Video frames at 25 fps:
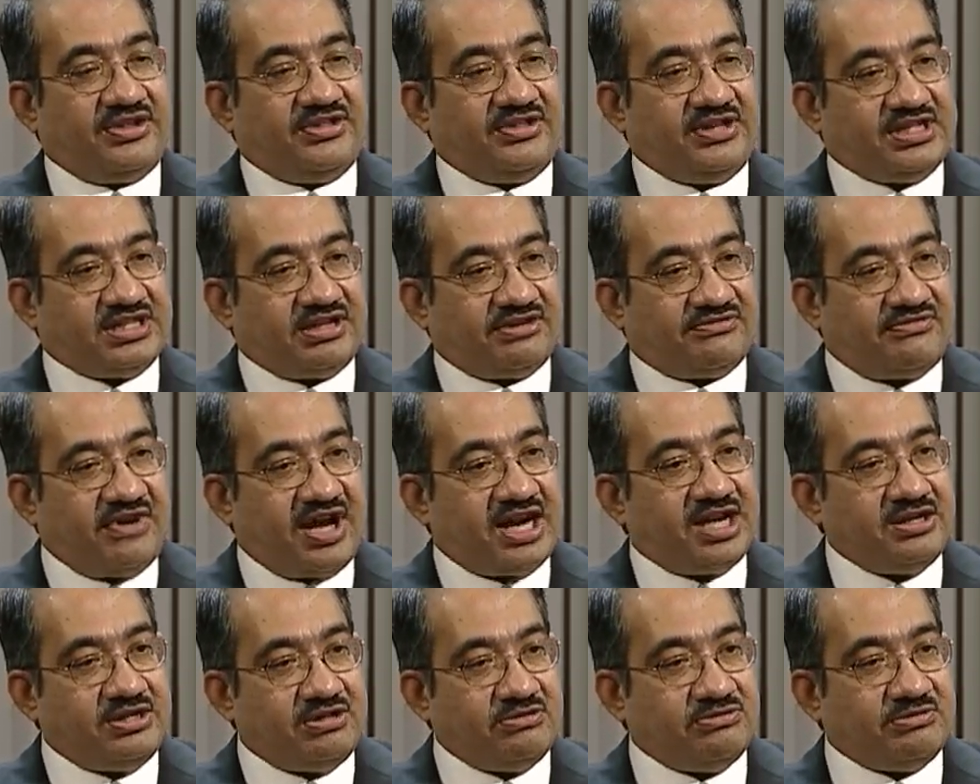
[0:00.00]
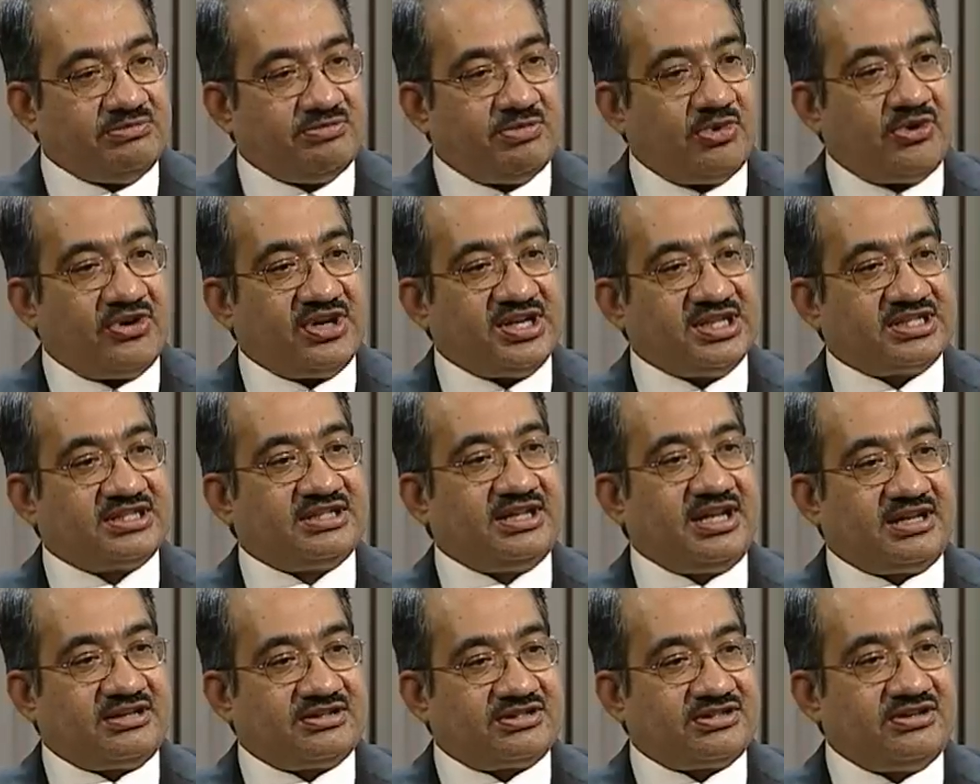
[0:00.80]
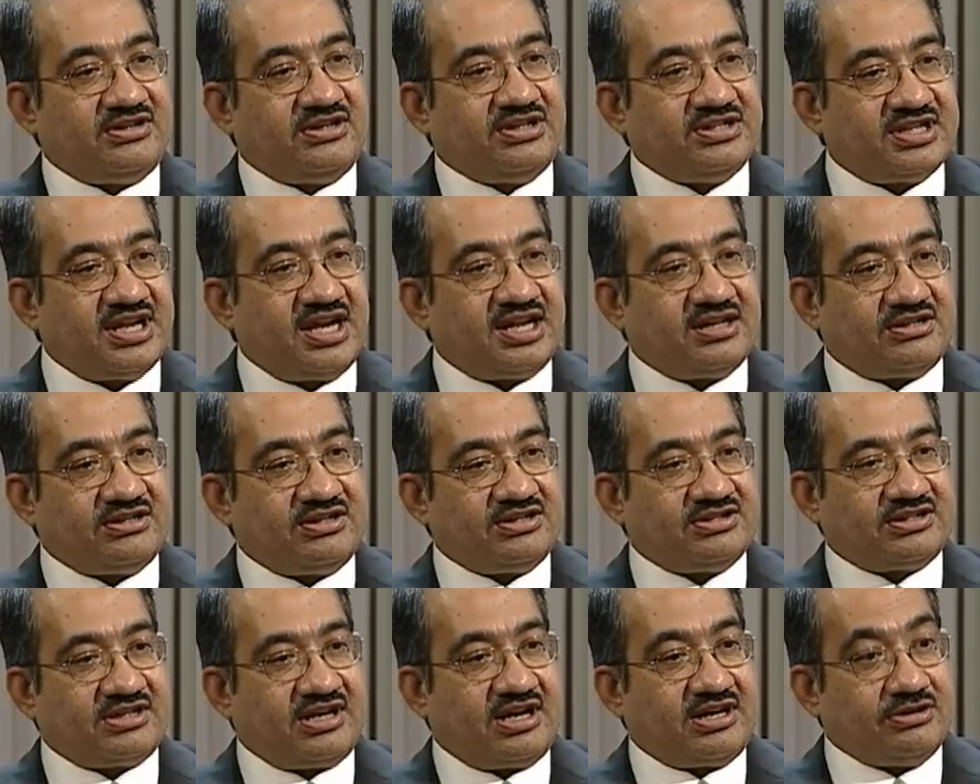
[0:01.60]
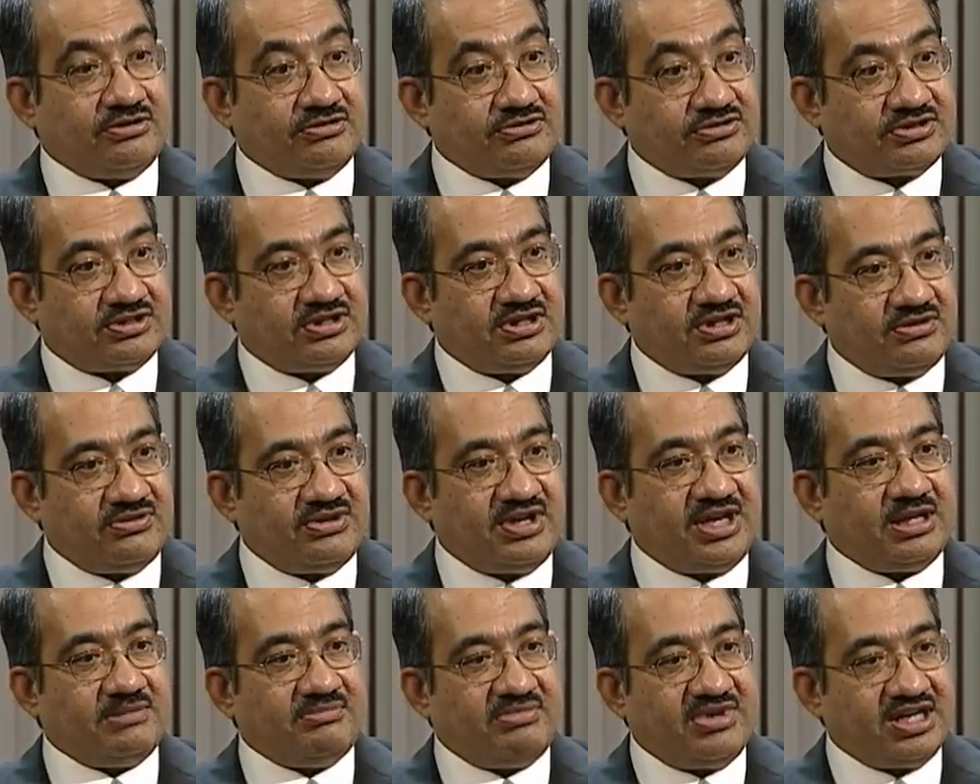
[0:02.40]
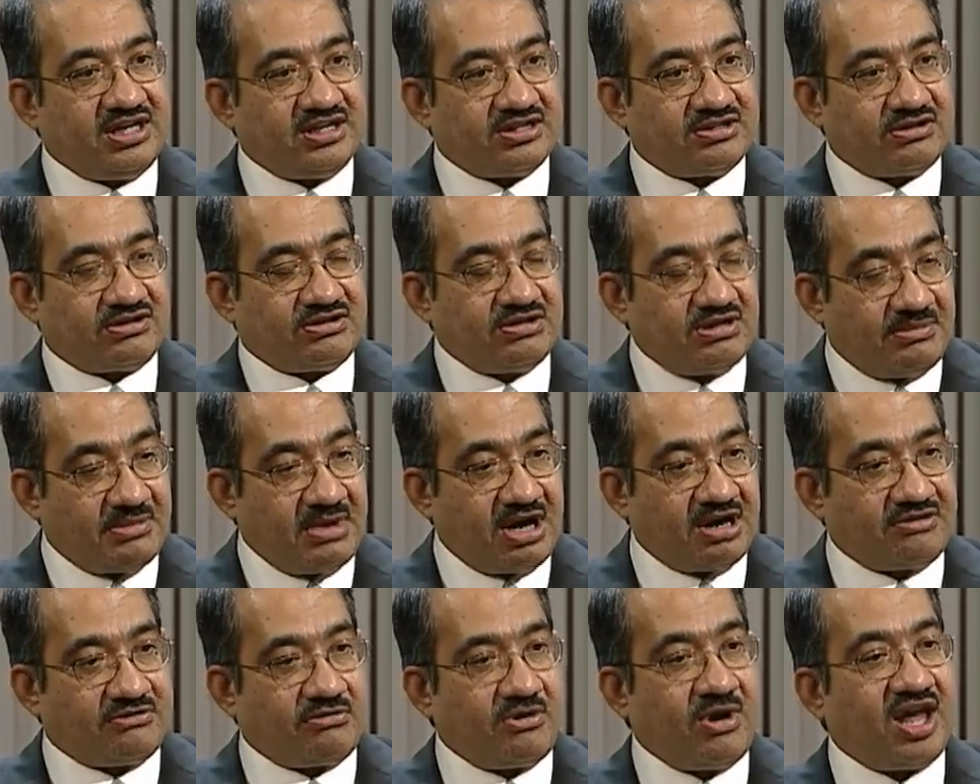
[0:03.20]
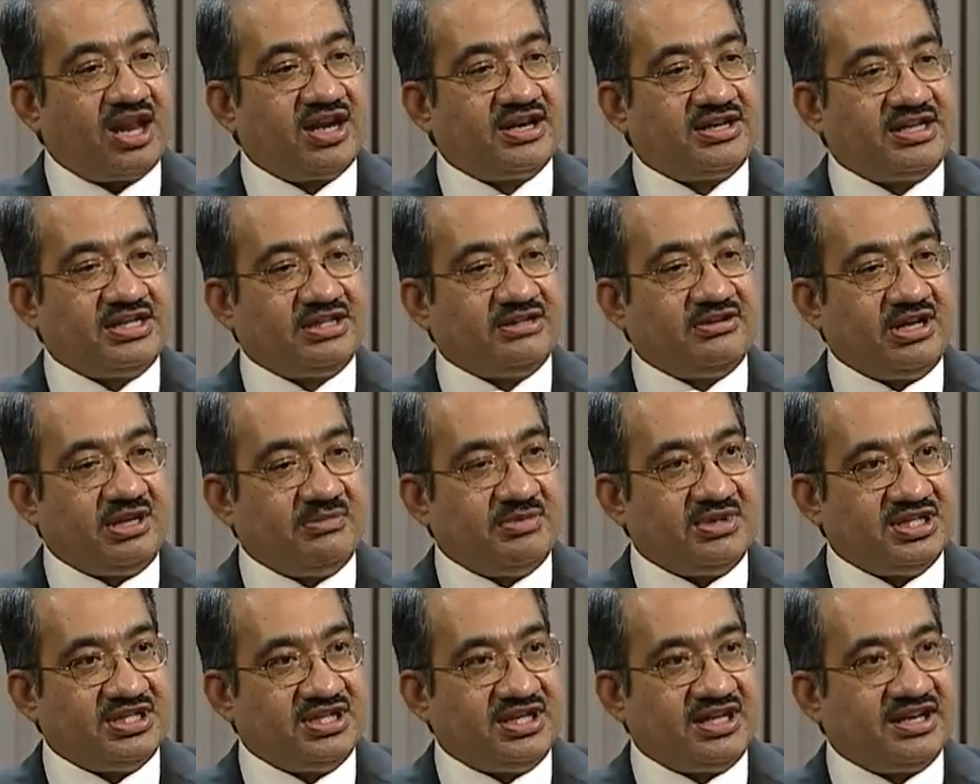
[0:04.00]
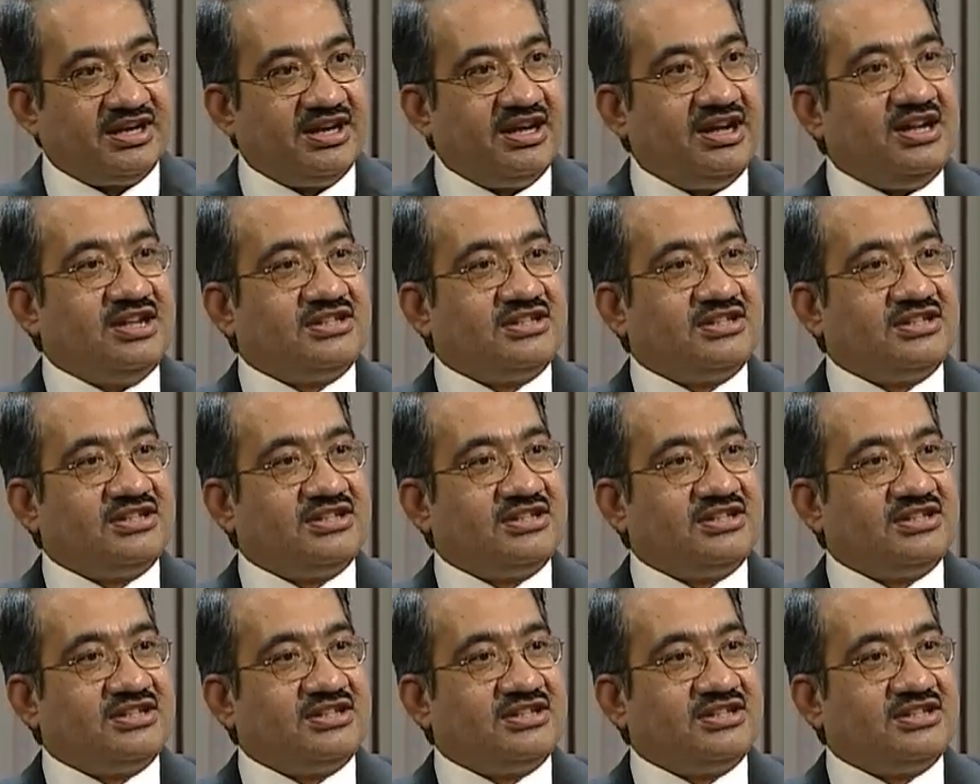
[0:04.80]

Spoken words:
These are fine-tuned points that certain centers are used to doing and bring a certain amount of quality to the imaging.